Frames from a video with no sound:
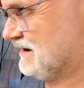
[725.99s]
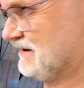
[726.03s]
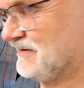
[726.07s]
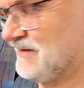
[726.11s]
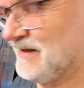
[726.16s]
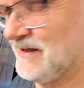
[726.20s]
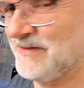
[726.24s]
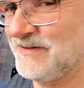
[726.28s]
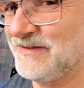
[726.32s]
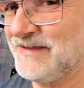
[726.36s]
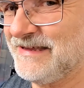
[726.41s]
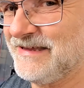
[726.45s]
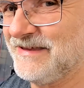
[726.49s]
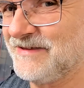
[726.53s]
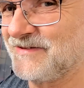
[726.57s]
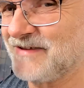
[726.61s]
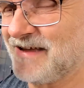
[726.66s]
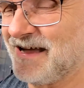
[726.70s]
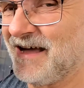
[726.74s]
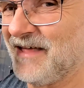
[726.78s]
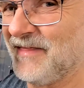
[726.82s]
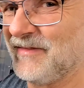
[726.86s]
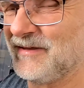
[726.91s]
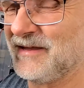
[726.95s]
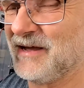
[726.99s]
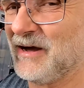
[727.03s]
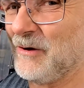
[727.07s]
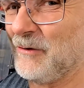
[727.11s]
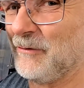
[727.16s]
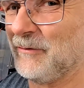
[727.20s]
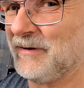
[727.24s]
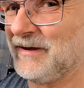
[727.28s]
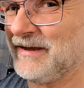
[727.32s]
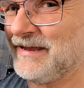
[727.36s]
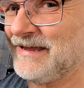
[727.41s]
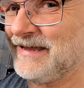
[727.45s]
that these are the
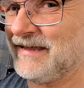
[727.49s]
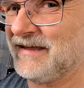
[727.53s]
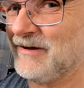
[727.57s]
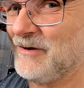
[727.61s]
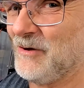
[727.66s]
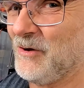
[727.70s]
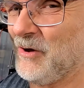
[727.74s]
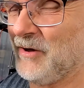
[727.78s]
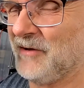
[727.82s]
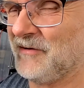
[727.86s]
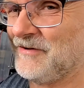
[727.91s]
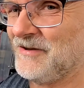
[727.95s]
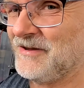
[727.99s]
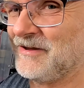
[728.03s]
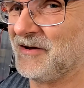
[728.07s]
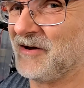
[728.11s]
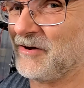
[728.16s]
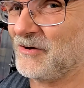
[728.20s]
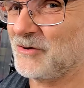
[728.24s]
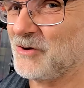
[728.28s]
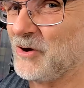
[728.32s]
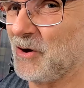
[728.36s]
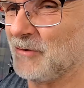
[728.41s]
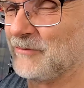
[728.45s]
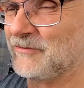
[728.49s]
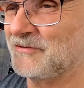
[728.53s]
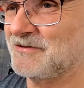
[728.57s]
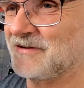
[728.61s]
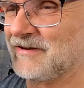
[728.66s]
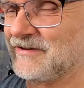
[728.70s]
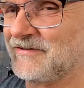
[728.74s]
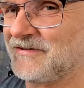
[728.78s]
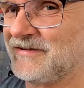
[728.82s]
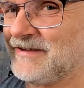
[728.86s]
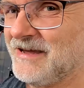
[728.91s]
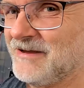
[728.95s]
only Oettinger
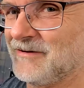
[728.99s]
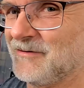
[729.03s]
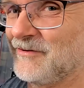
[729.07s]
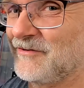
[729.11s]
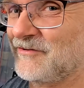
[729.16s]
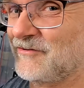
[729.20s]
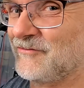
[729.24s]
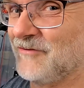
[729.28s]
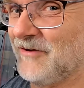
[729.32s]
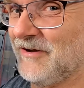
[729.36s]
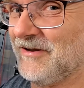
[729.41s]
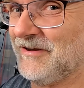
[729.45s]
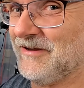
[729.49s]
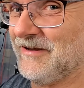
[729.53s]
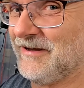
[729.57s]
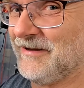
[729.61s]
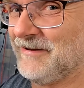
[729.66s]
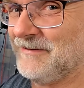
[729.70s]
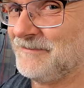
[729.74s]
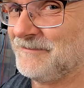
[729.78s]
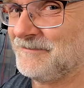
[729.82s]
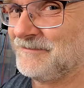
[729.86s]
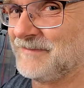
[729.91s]
coasters here in Australia.